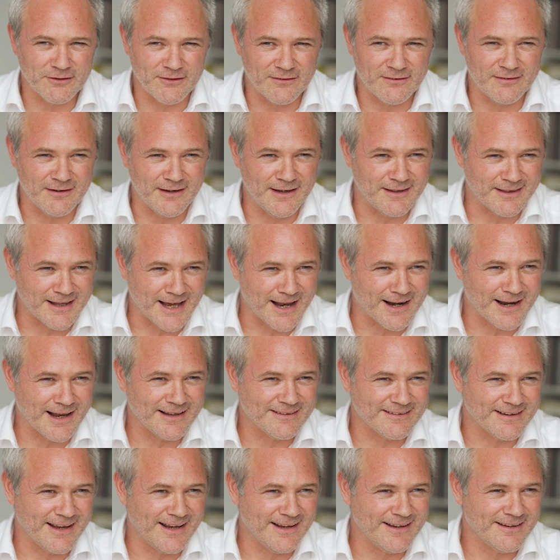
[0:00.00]
to see that
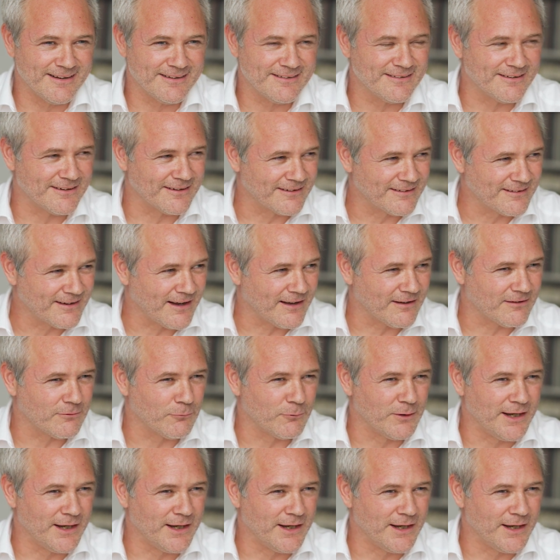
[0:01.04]
as a success.